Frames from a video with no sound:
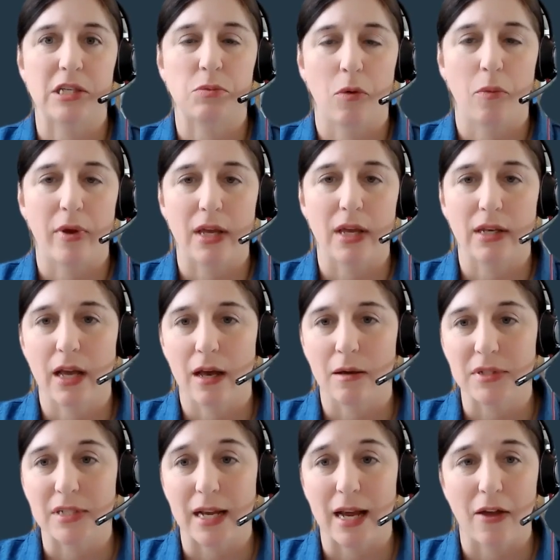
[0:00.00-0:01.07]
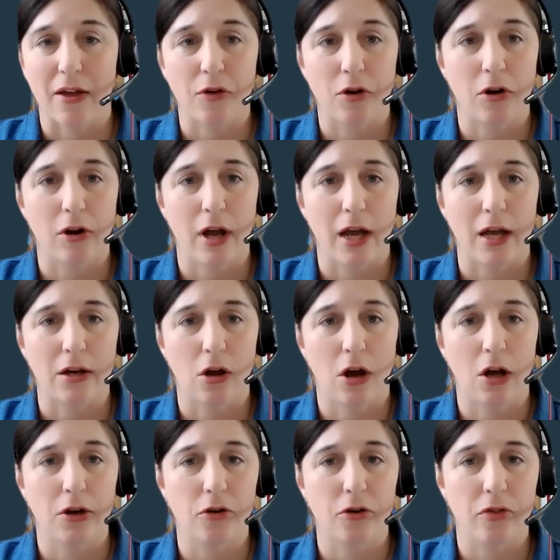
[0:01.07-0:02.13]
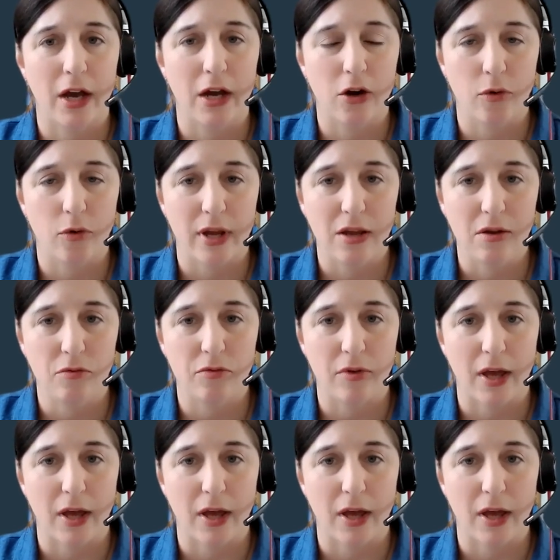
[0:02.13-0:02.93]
where we can come together and honor that grief